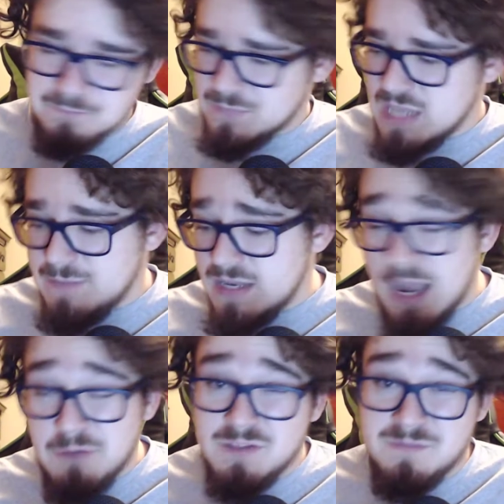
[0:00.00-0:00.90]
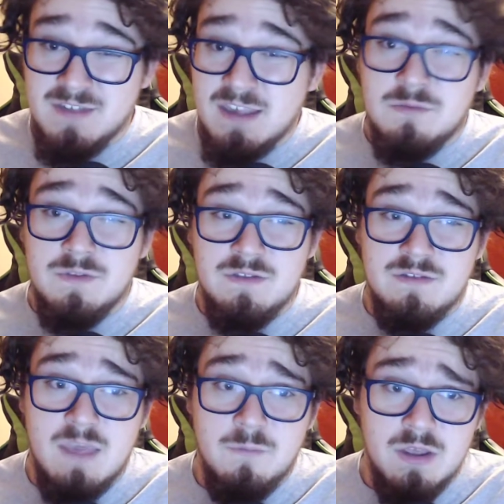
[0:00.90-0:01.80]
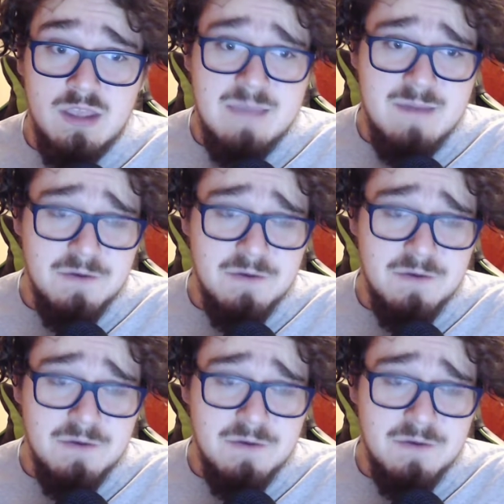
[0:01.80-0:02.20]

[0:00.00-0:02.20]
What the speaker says: I mean, I was obsessed with this game when it came out.